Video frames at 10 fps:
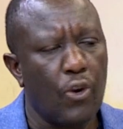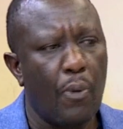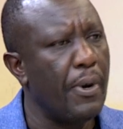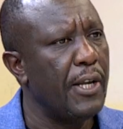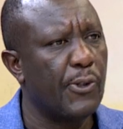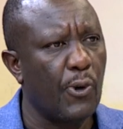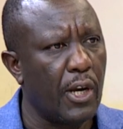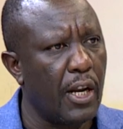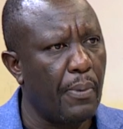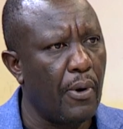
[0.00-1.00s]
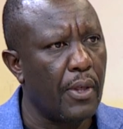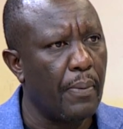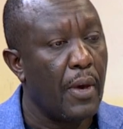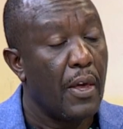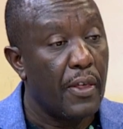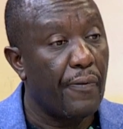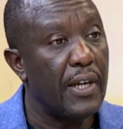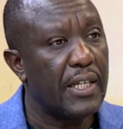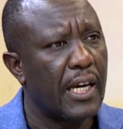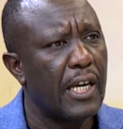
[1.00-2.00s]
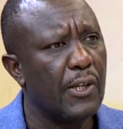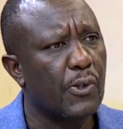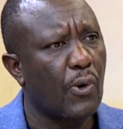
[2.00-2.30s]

Nobody is talking about them. The fight against